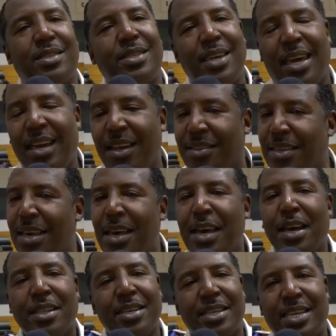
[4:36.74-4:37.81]
tears,
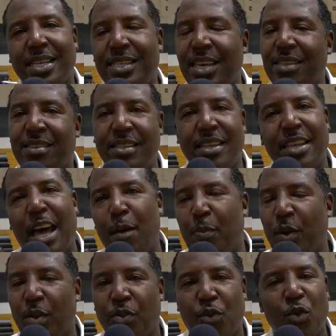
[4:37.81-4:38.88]
the conditioning that I
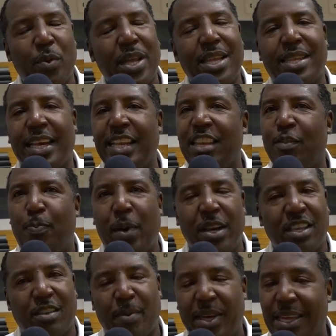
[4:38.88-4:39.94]
put them through when they thinking it's
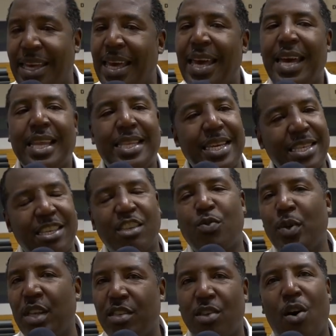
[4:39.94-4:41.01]
punishment. This is
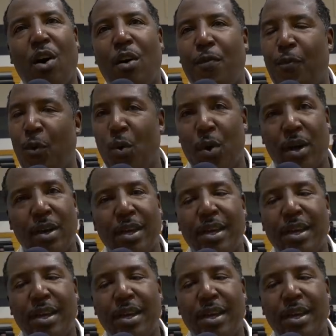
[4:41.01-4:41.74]
what it's all for